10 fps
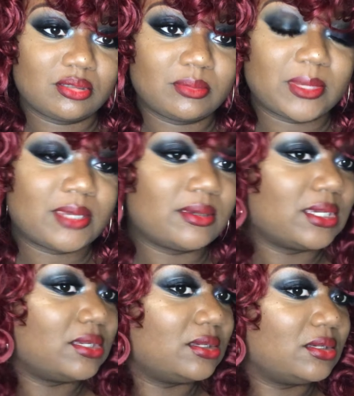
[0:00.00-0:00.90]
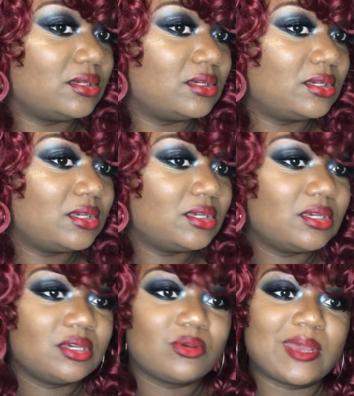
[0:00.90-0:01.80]
baby,
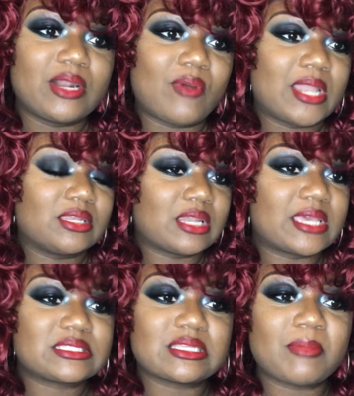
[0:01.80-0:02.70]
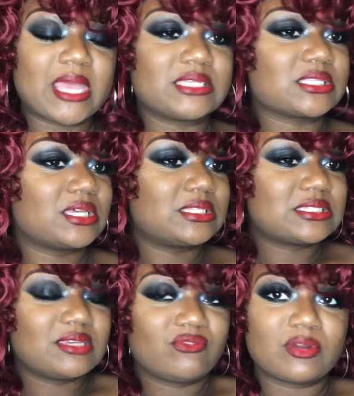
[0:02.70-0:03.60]
why do I look like somebody's
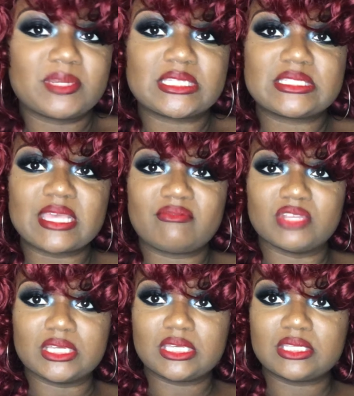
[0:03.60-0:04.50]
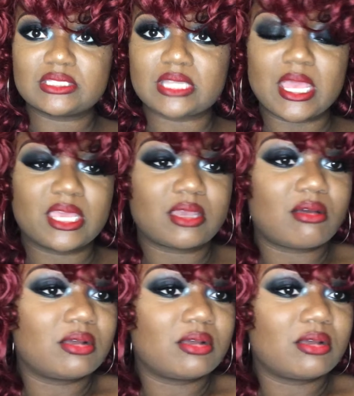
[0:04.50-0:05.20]
auntie from the 70s? Like,